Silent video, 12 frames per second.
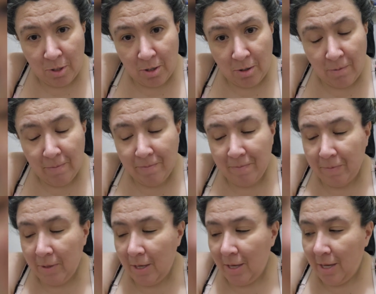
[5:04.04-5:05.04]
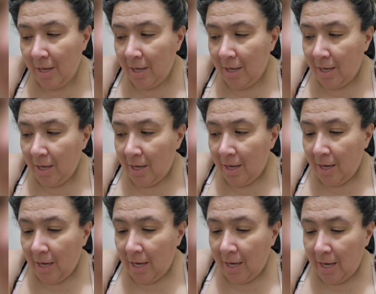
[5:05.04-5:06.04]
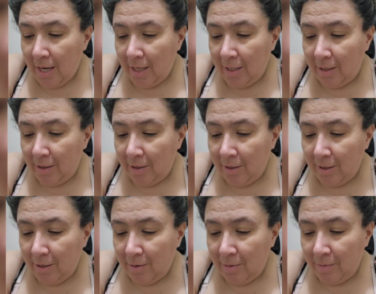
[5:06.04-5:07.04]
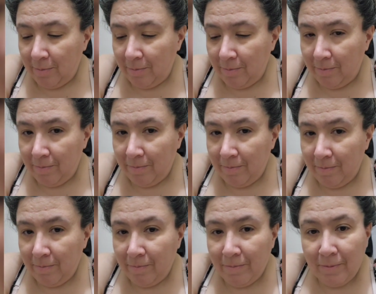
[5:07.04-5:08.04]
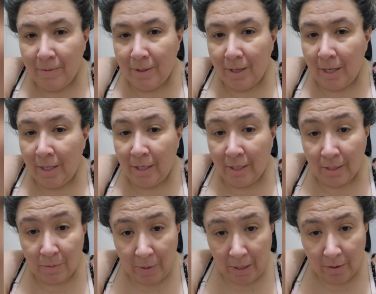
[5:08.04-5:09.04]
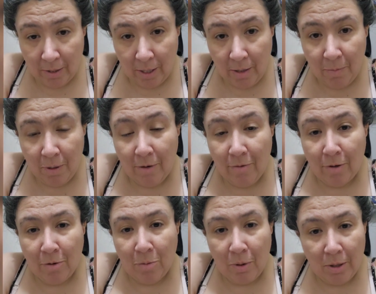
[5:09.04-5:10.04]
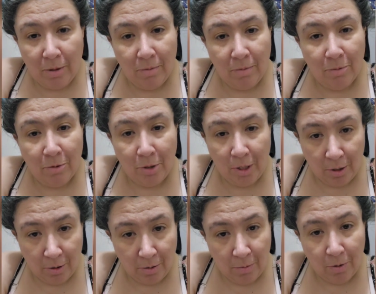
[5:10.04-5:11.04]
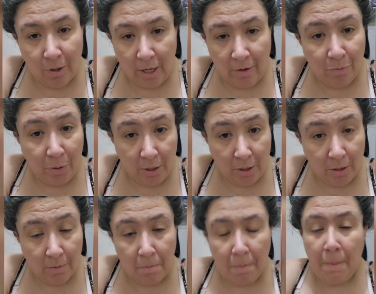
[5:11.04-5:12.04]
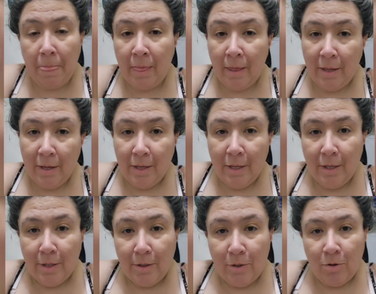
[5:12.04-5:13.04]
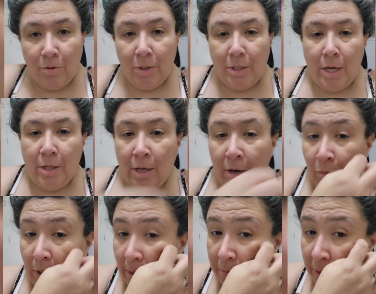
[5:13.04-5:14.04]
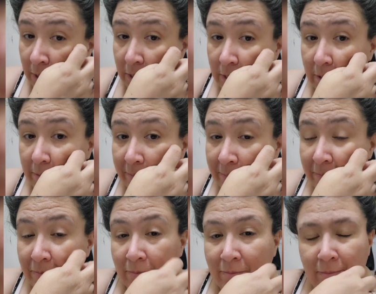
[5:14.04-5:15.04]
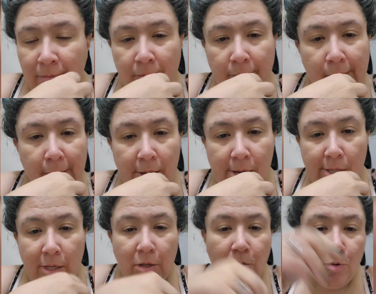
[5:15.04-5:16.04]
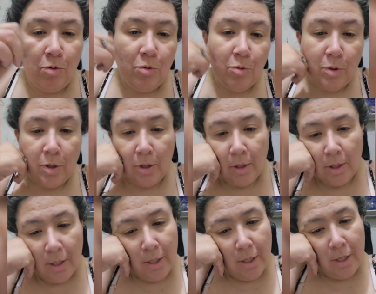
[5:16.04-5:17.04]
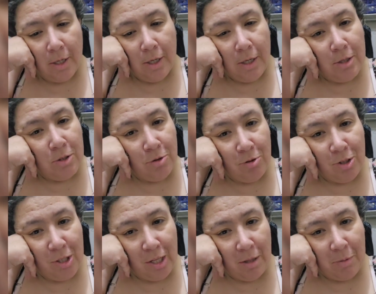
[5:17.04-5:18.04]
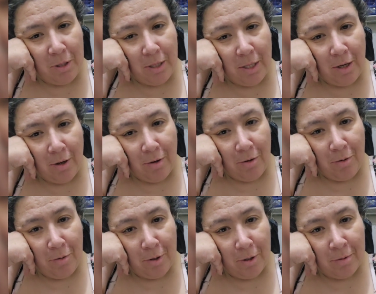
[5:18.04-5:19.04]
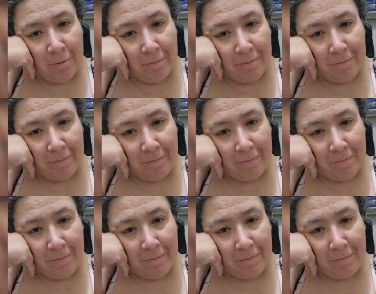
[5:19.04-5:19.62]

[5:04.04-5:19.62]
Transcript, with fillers: there. And um, I didn't expect that, but I figured, well, we're here, we're going to have pizza. So we sat down, we had pizza. And I know uh, a certain gentleman there um,